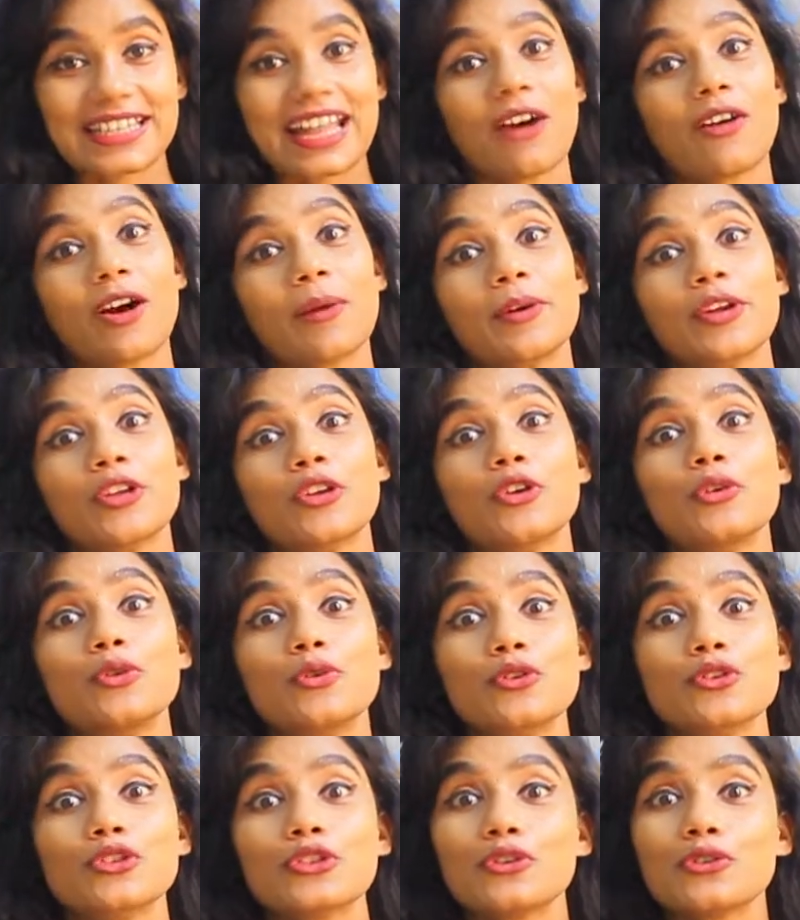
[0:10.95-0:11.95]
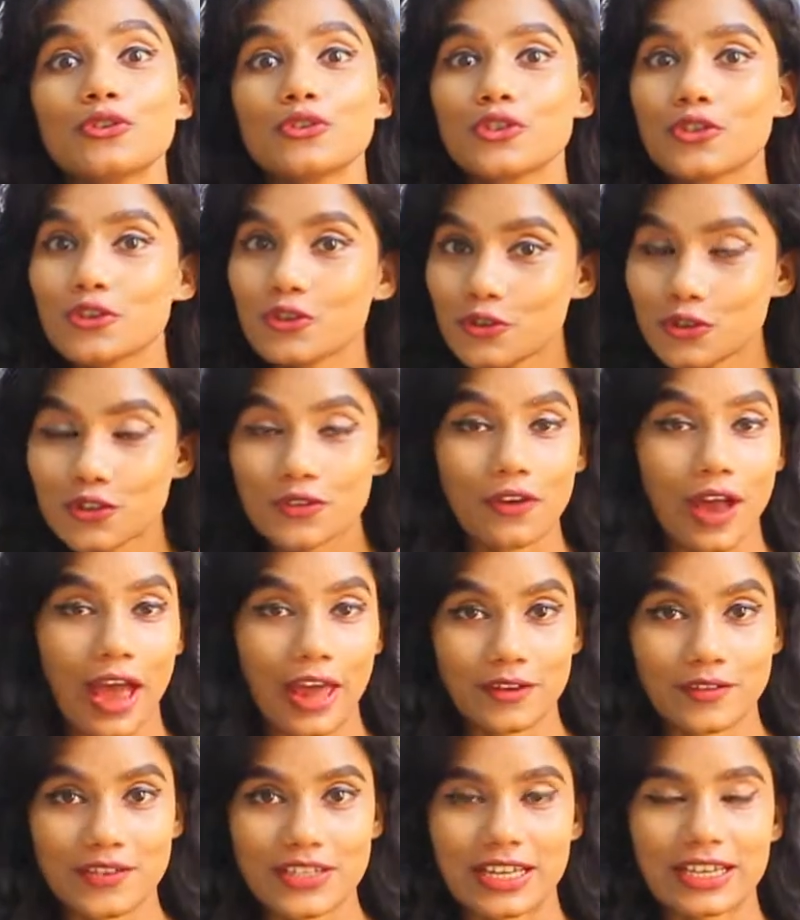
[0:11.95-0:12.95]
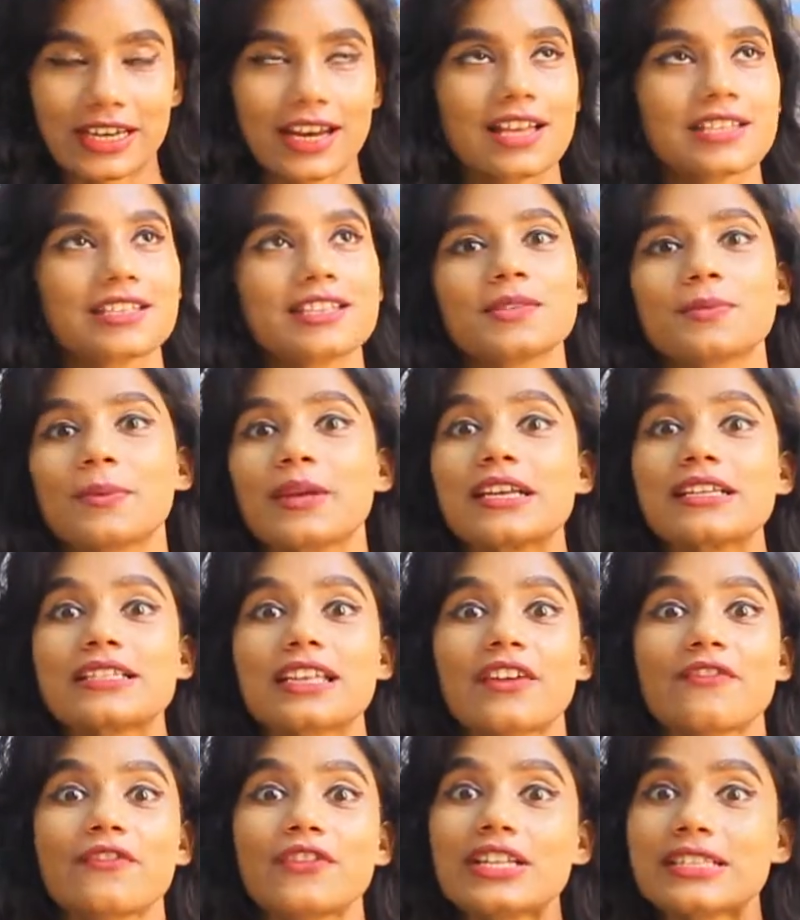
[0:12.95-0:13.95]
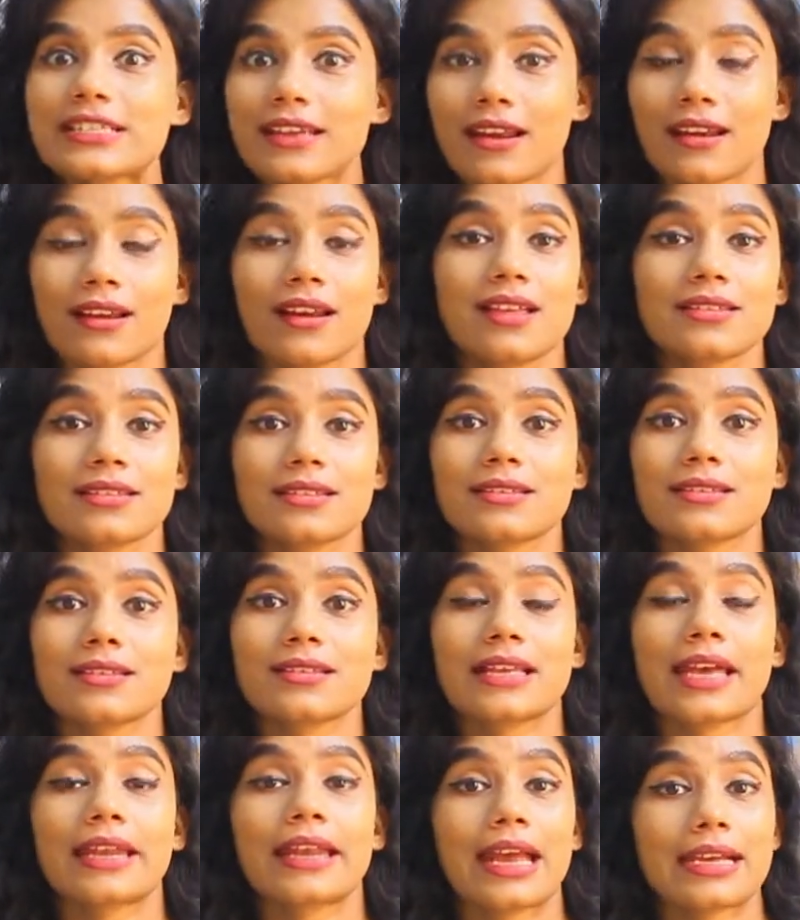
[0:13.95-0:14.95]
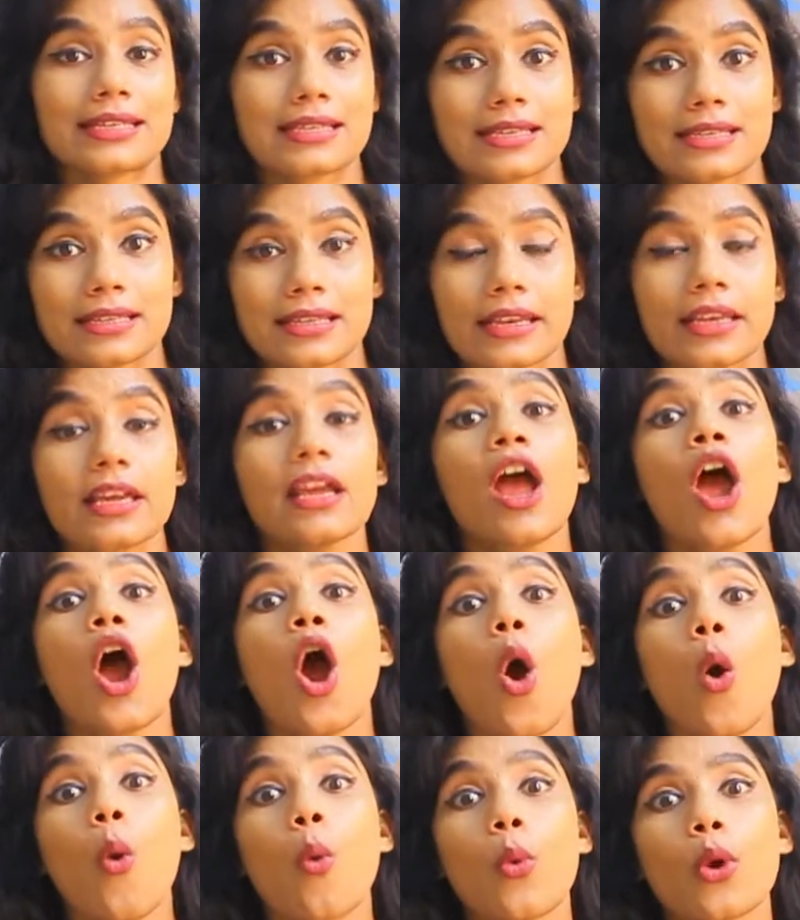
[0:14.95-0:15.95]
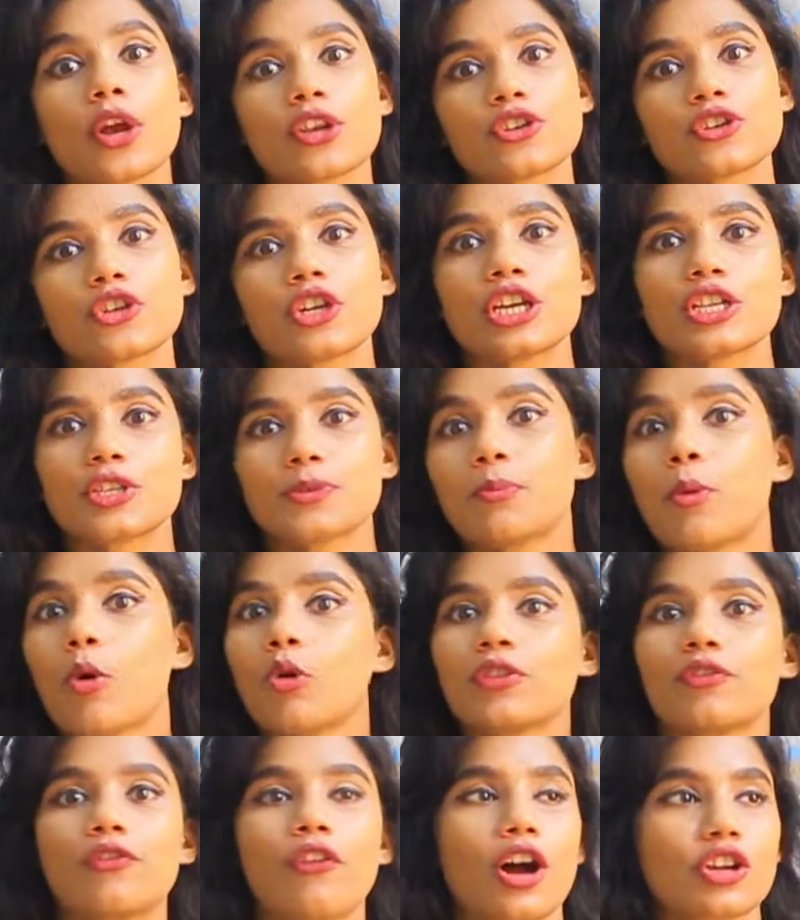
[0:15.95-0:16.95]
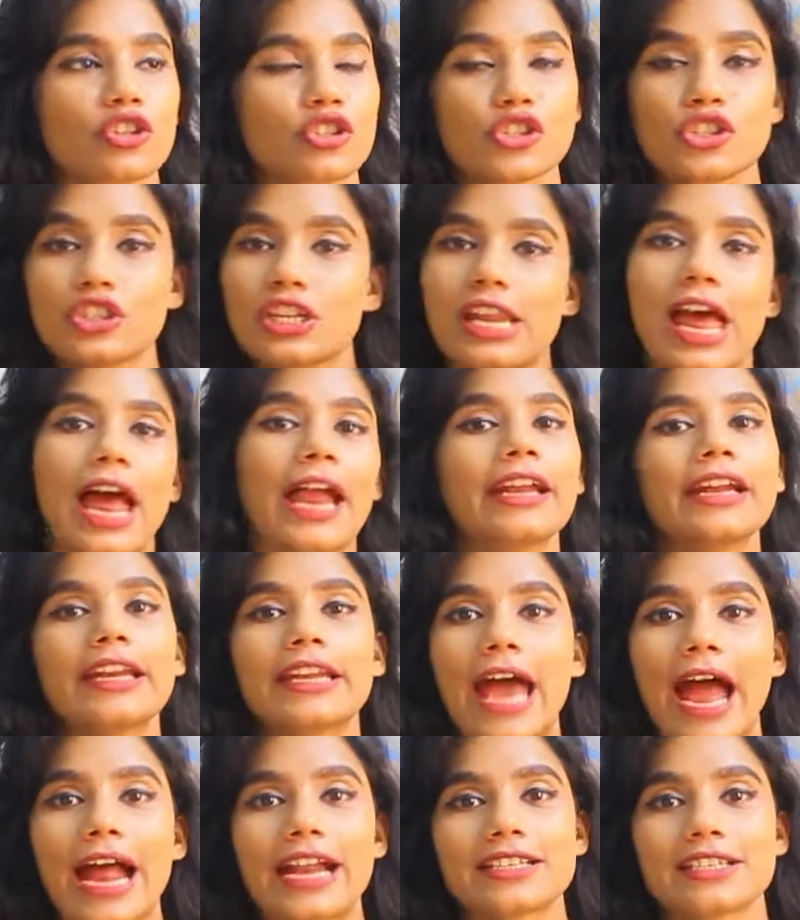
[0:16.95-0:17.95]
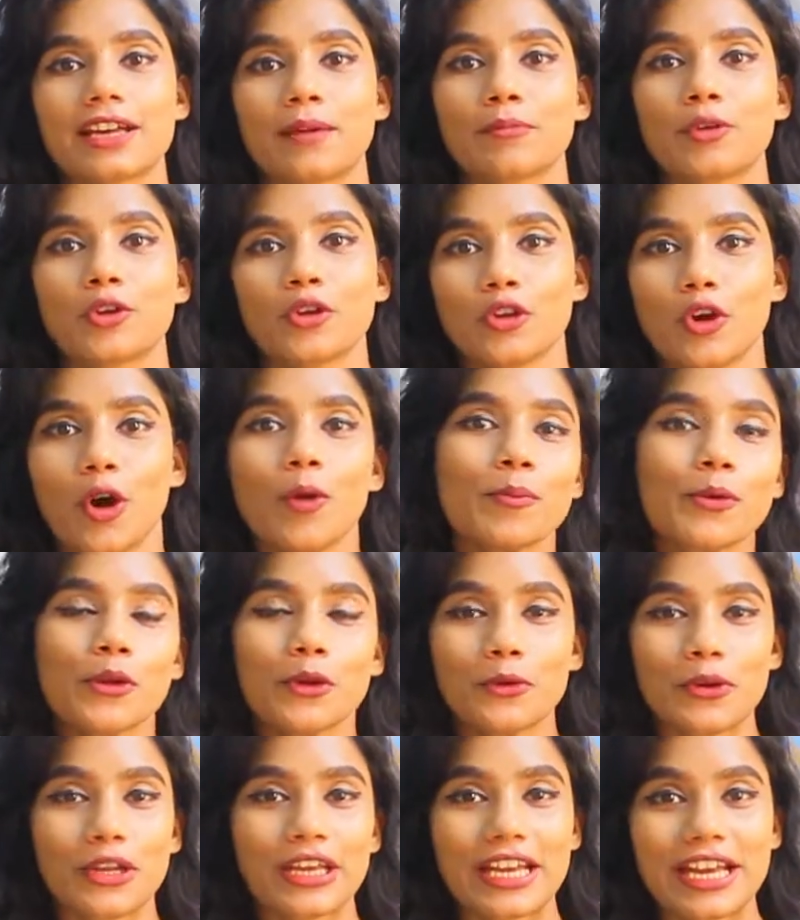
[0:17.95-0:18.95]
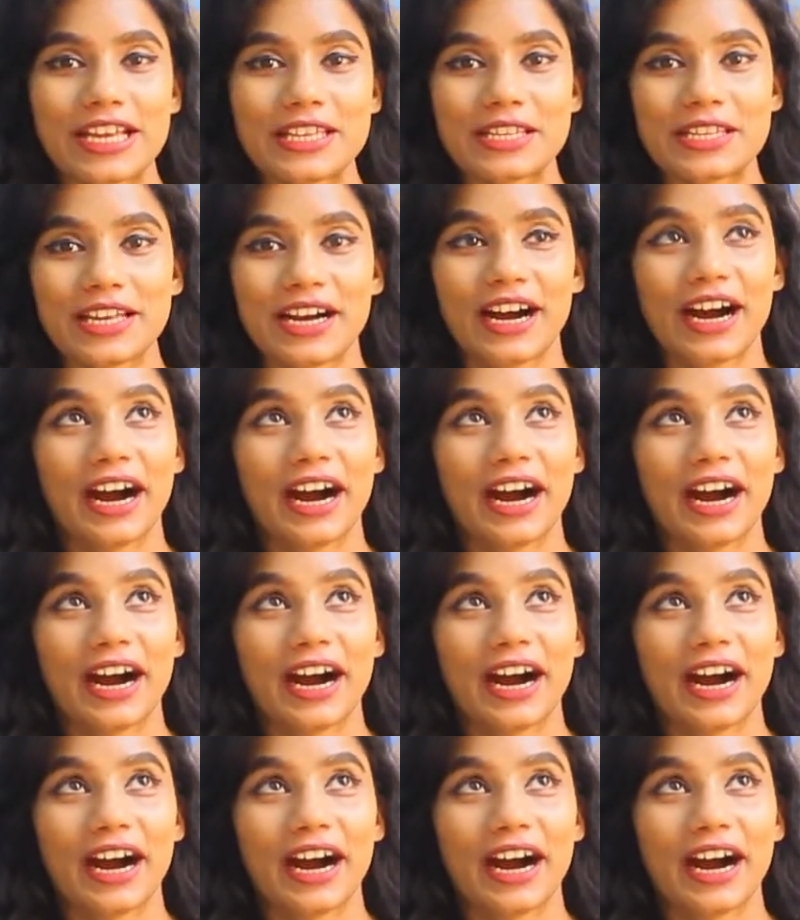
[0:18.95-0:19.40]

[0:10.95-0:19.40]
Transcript: Now I'm a huge fan of sunglasses because I feel sunglasses is an accessory which is both functional and it adds up to your beauty and